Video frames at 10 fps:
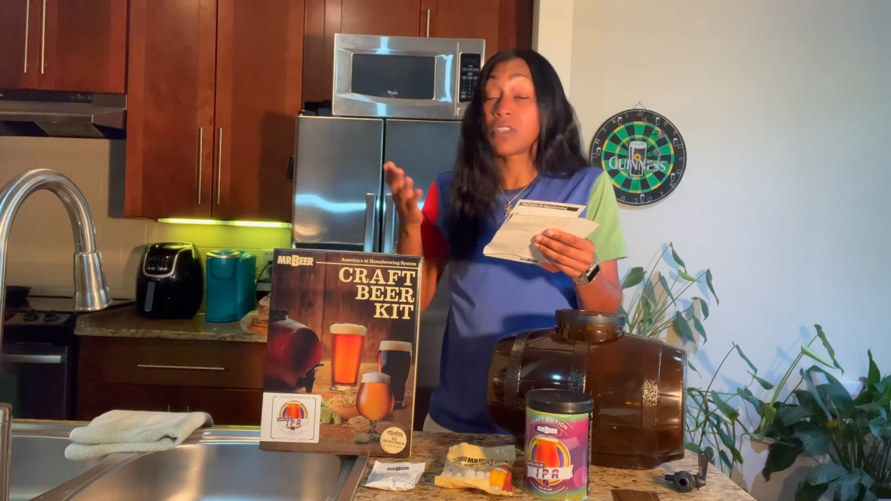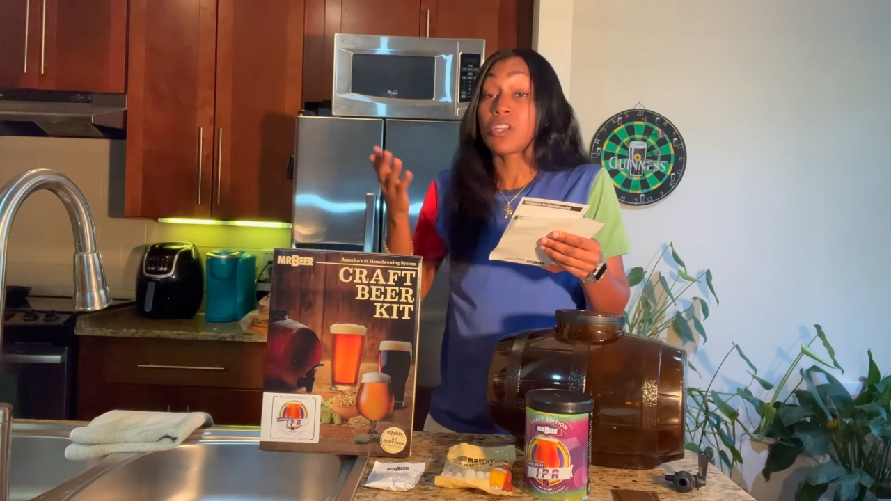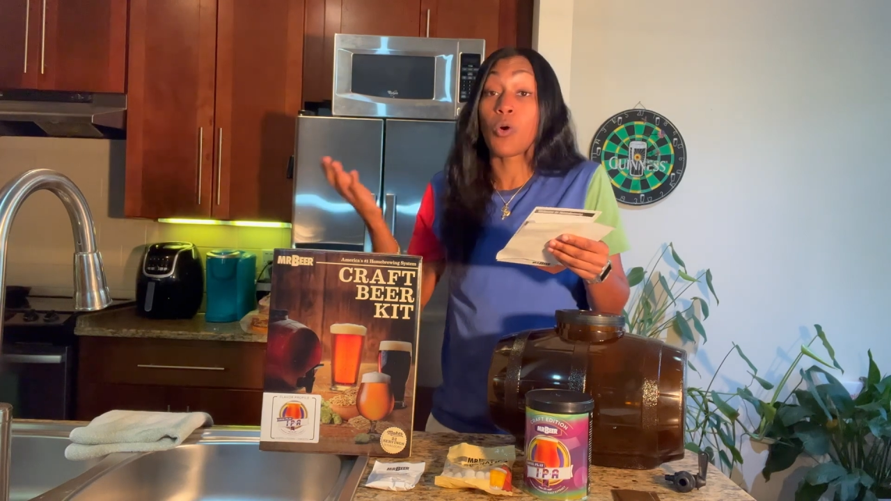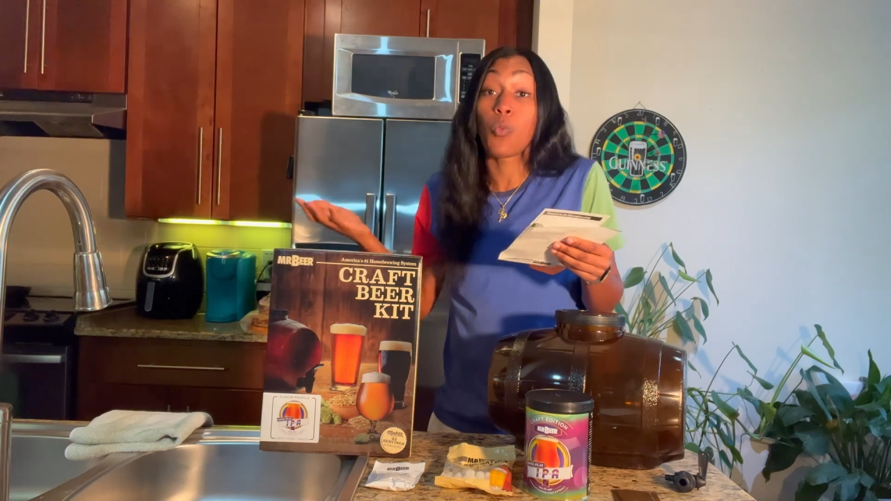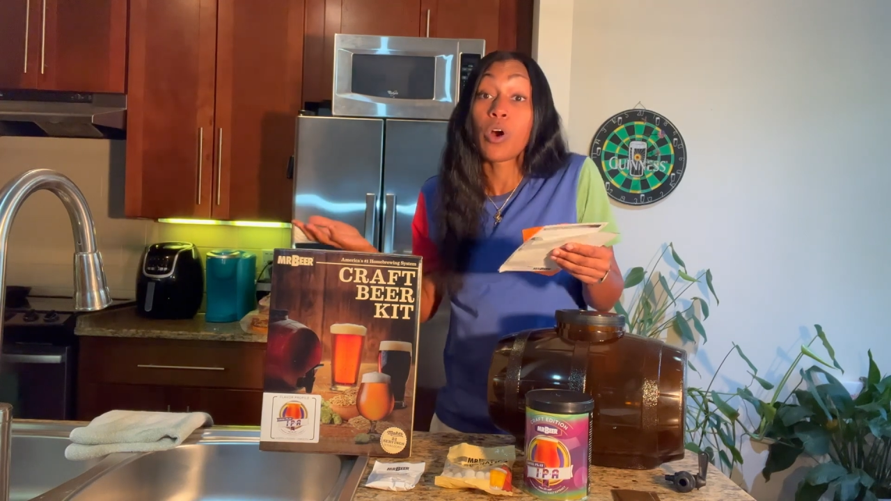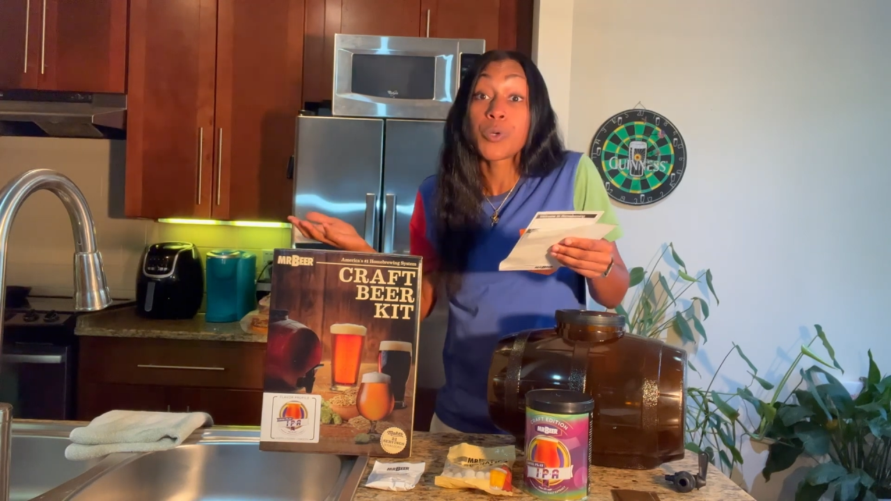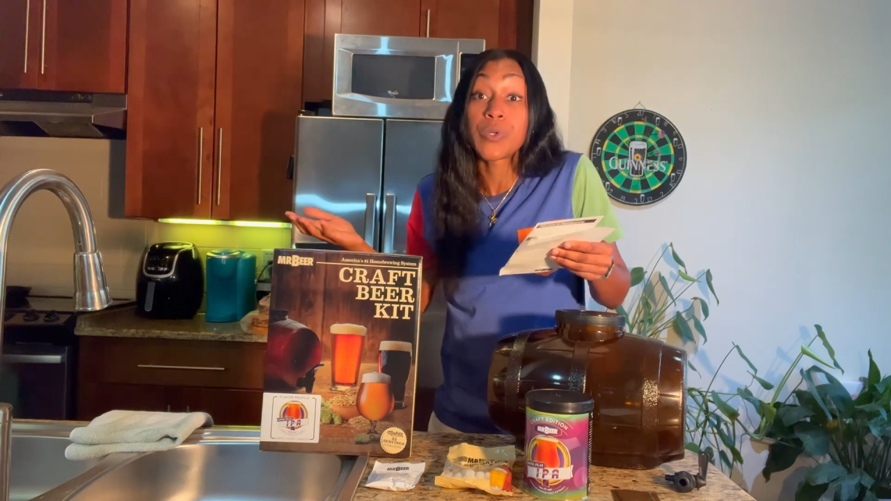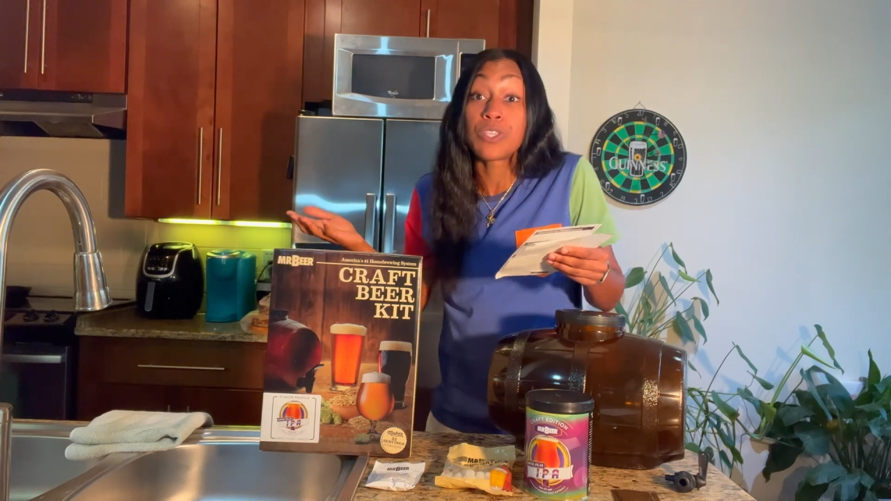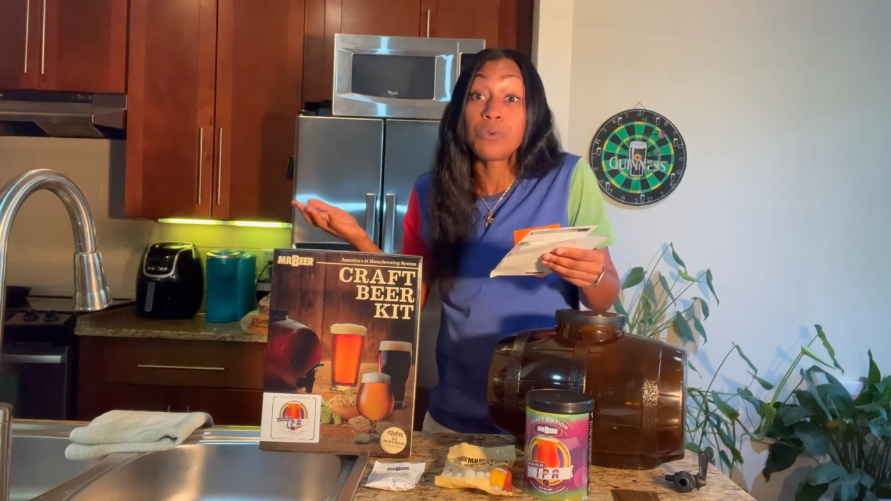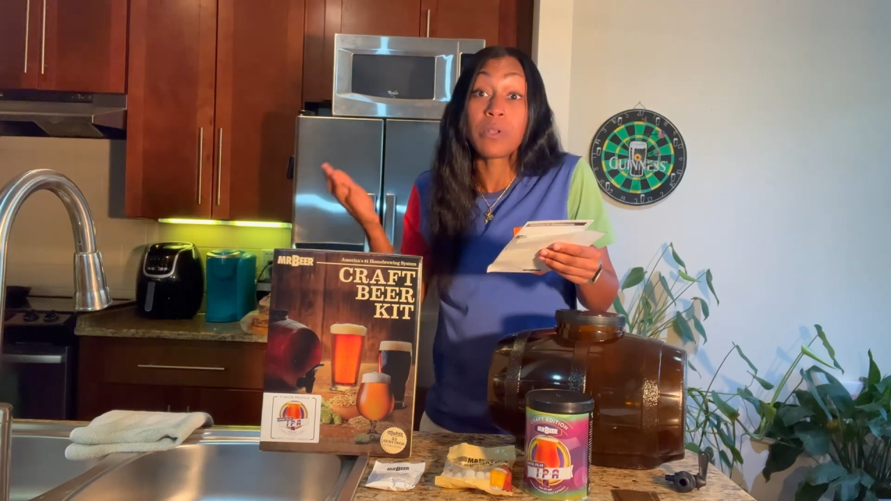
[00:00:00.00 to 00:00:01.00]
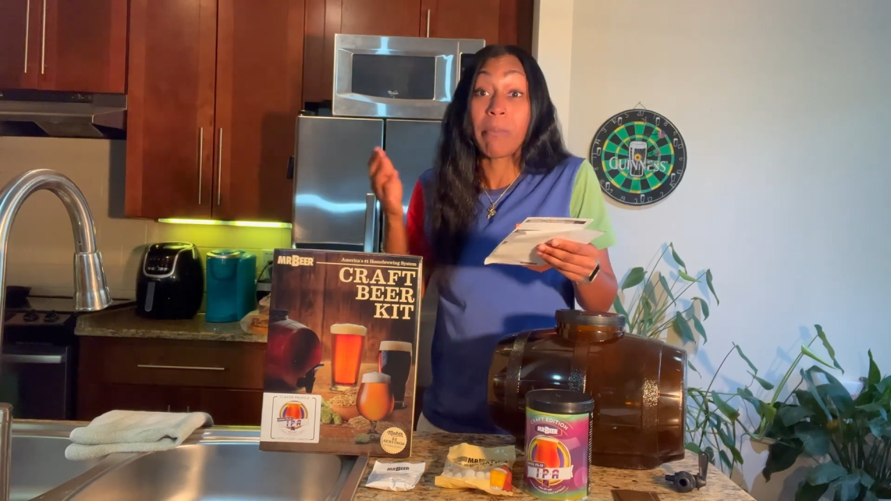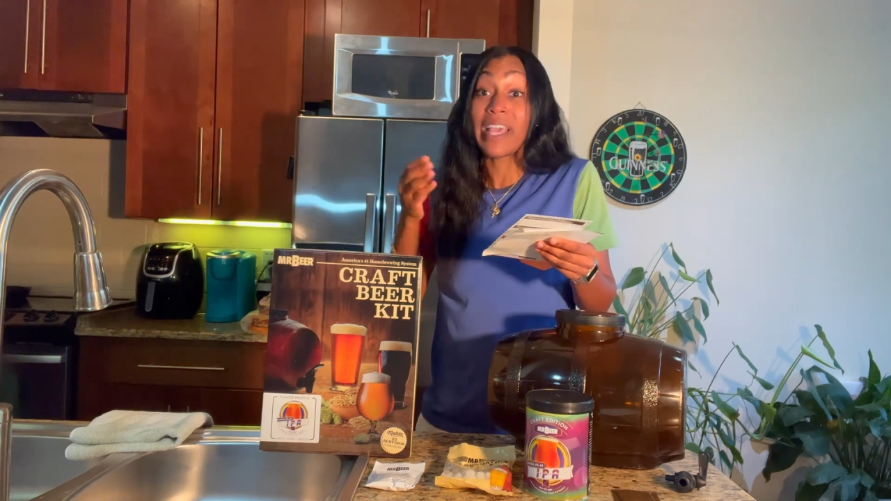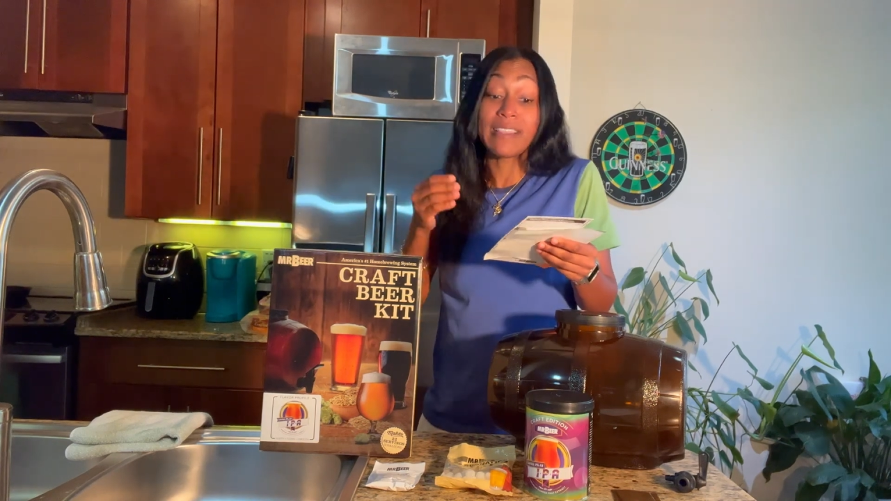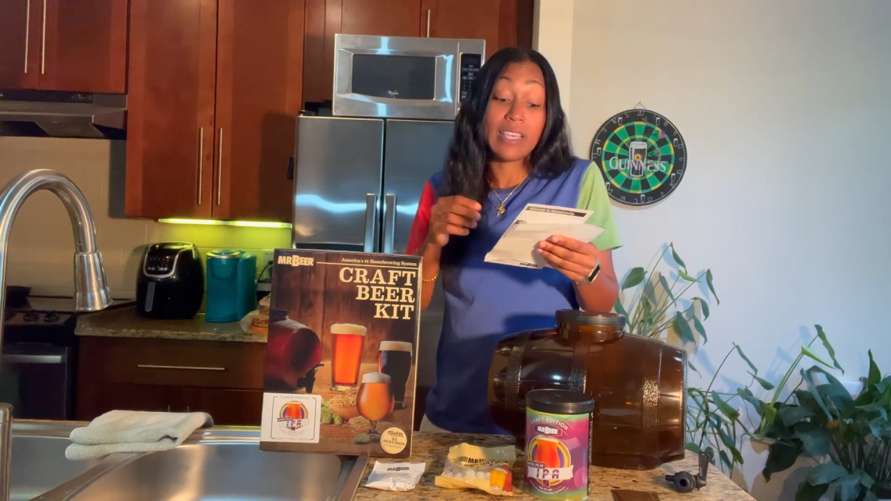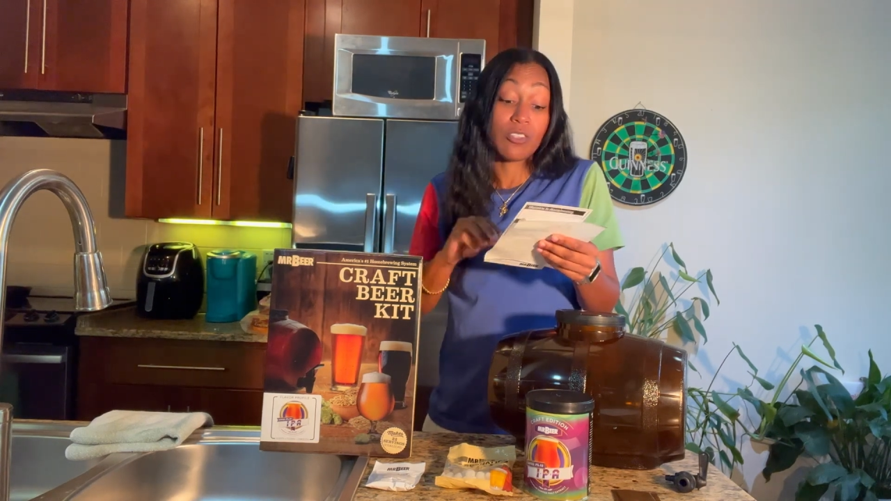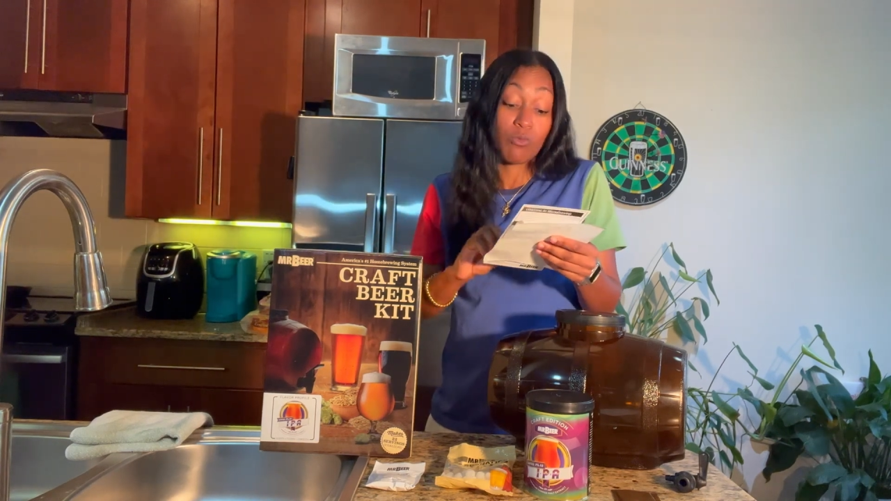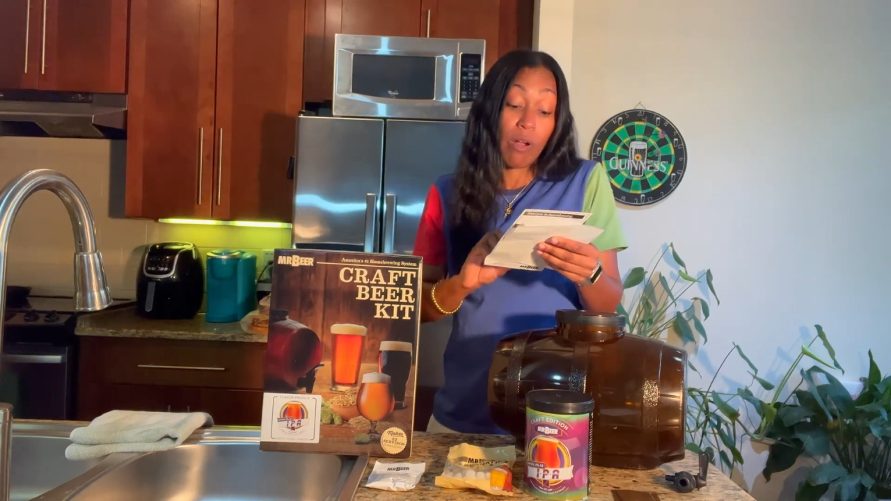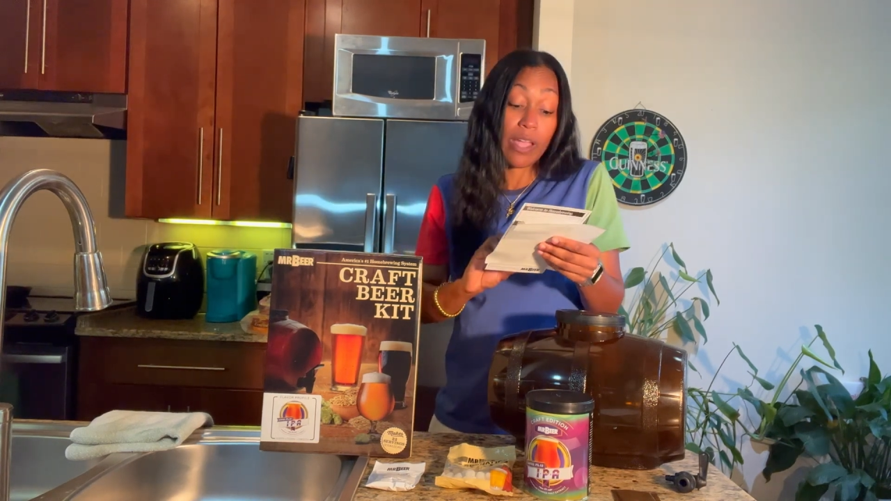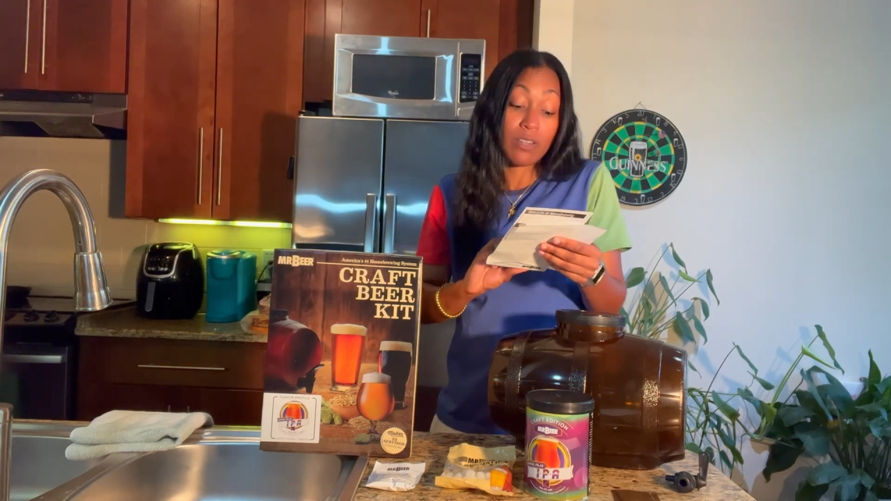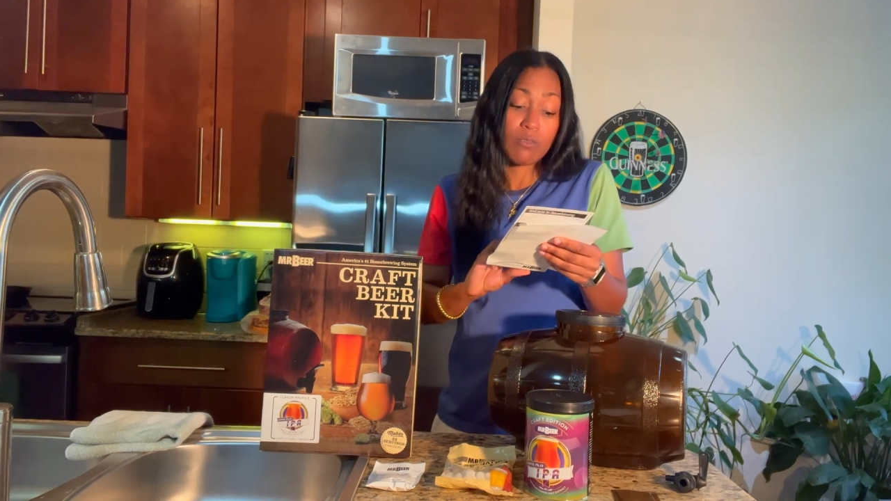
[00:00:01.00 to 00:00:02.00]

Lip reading: you know, work with you to make things right,